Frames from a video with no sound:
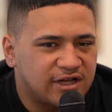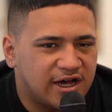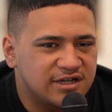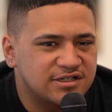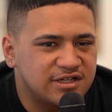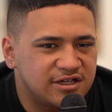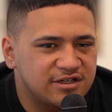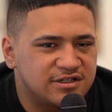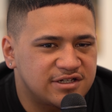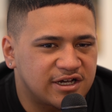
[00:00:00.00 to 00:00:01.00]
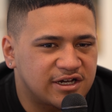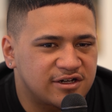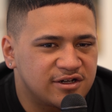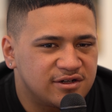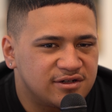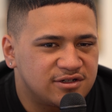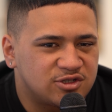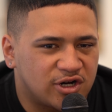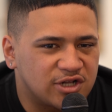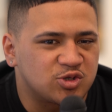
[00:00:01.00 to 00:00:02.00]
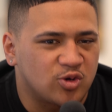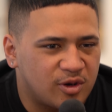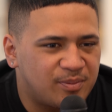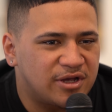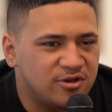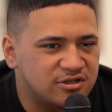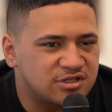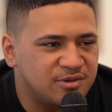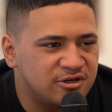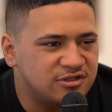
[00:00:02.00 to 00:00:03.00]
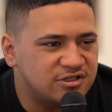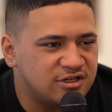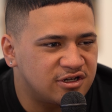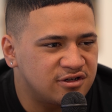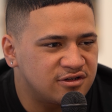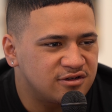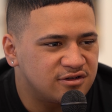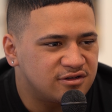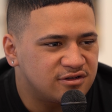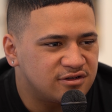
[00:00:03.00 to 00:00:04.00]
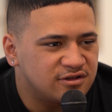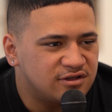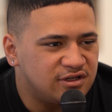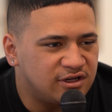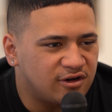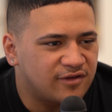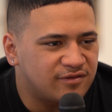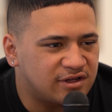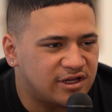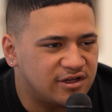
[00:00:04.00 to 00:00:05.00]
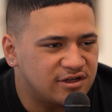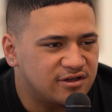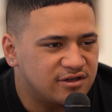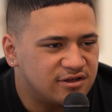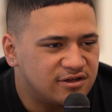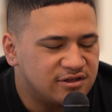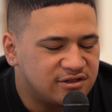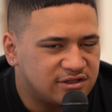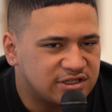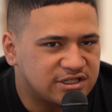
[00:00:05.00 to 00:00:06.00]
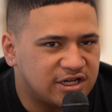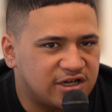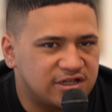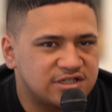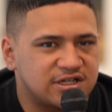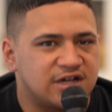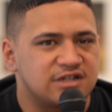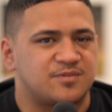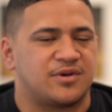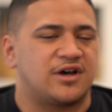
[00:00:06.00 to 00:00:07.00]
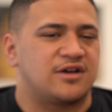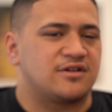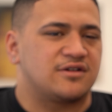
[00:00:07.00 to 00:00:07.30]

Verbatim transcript: the hardest thing is, like, trying to talk about your experience, in life and that. That's the hardest part.